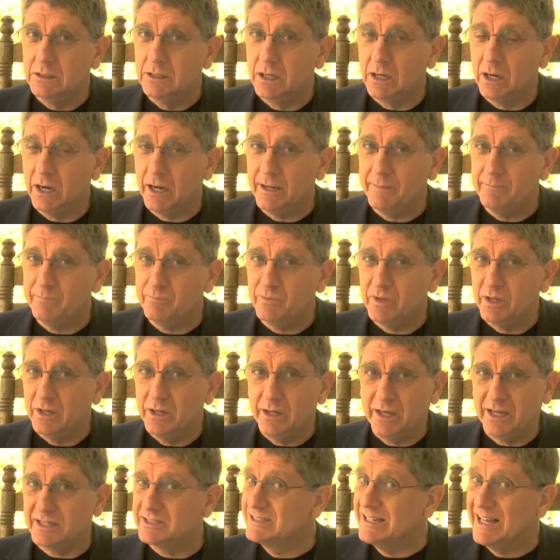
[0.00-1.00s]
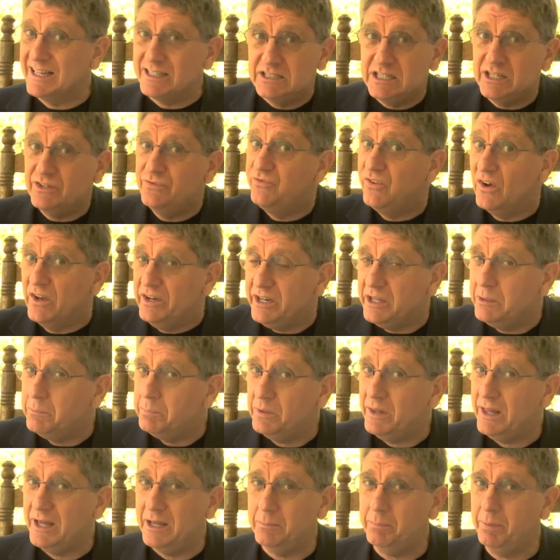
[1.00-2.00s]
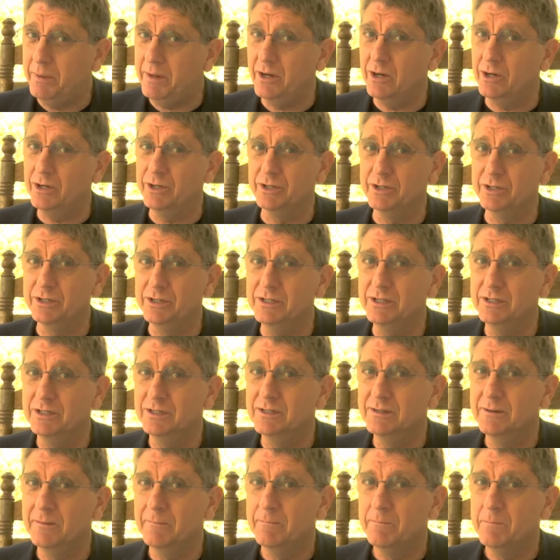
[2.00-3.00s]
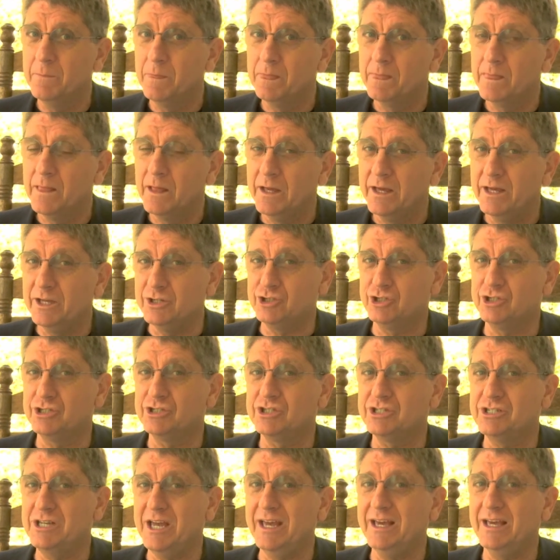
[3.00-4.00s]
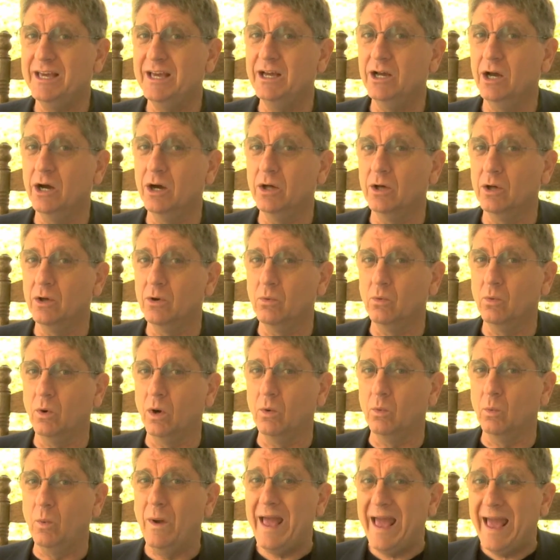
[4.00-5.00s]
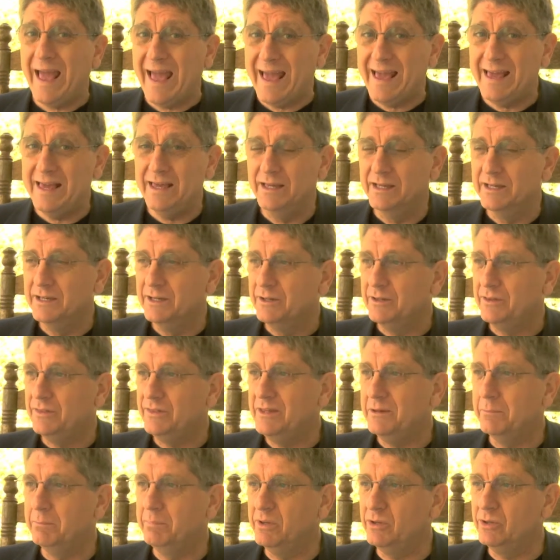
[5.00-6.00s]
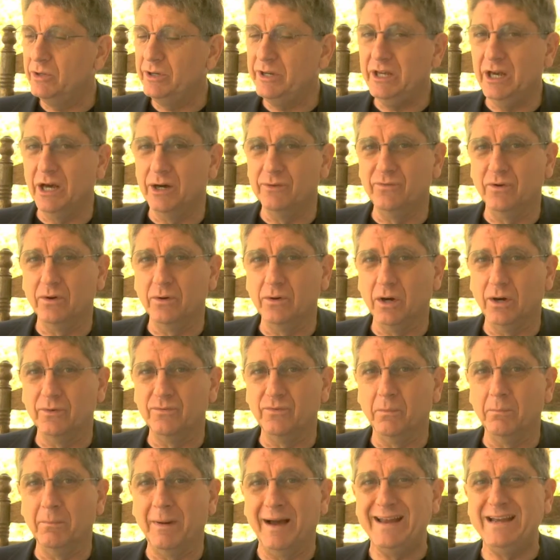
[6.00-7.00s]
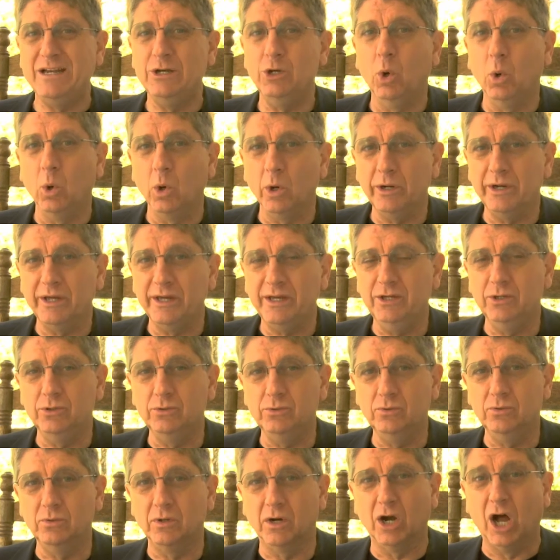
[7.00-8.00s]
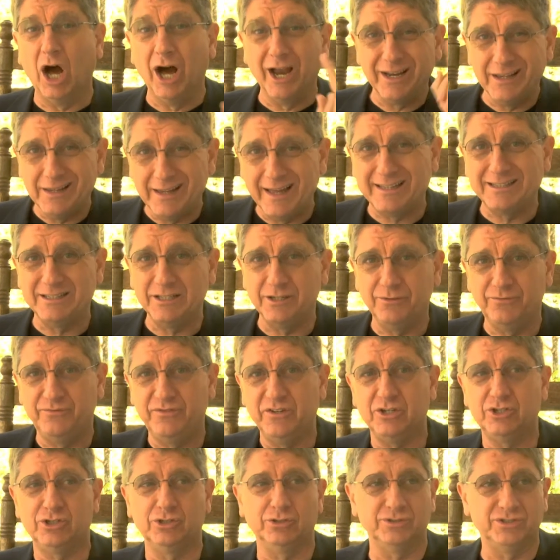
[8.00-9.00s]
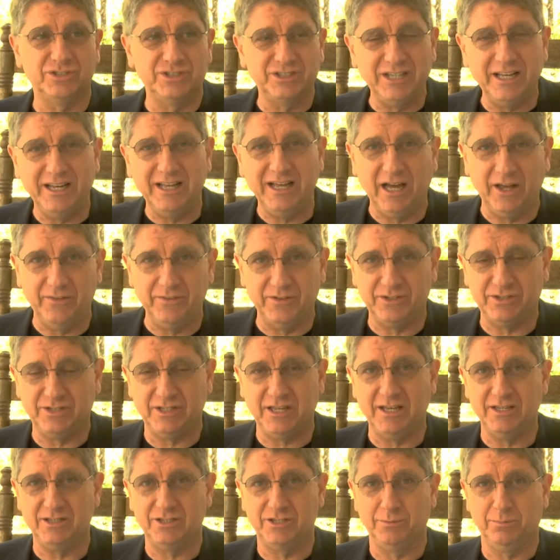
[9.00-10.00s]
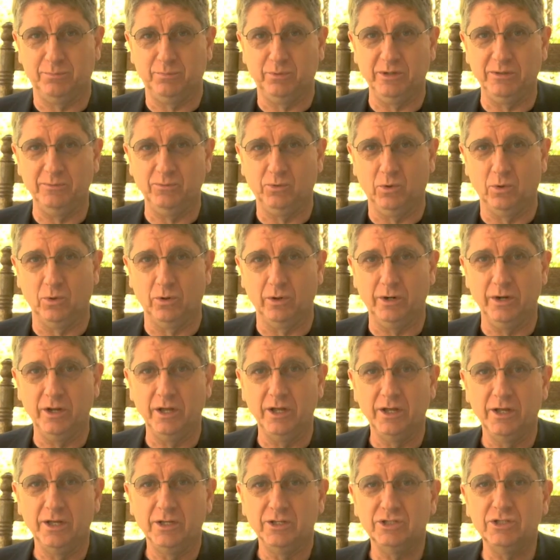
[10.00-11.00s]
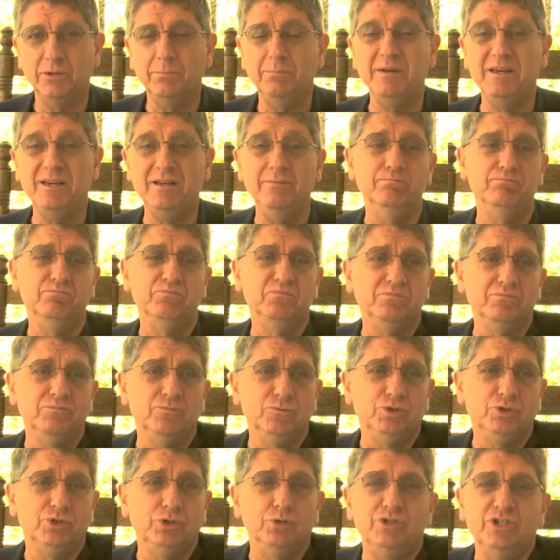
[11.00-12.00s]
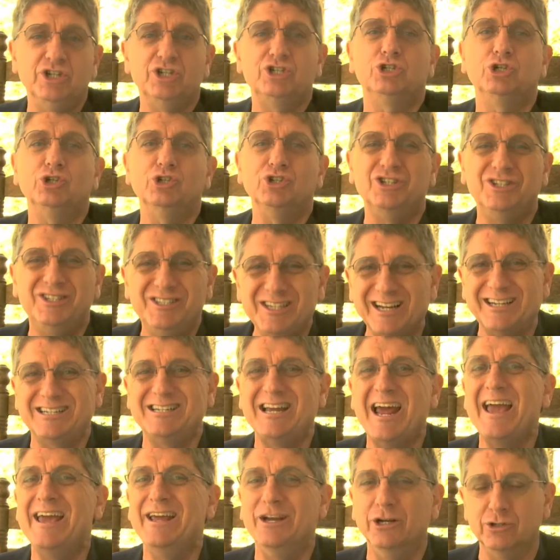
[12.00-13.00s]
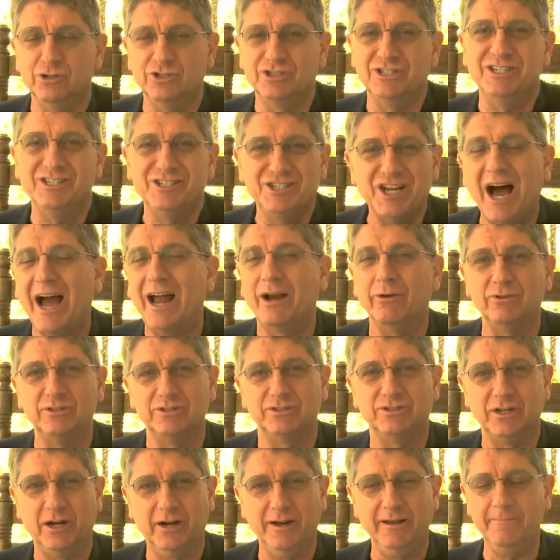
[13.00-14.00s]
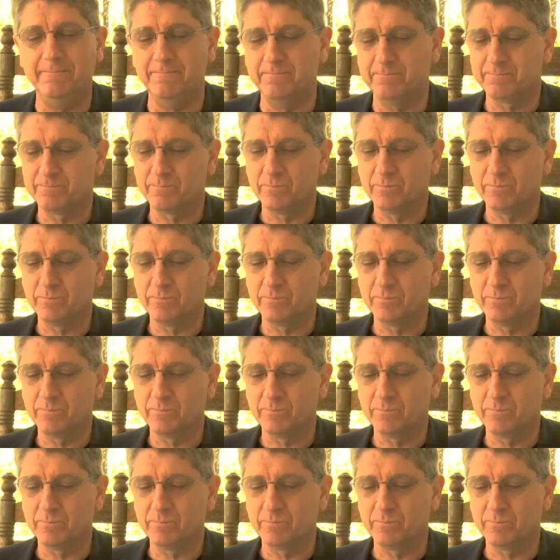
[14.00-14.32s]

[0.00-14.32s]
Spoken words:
right? It's not defunding Planned Parenthood. It's just taking away the ability of a minority who are unelected officials sitting on the state Supreme Court to be judicial dictators and tyrants, all right?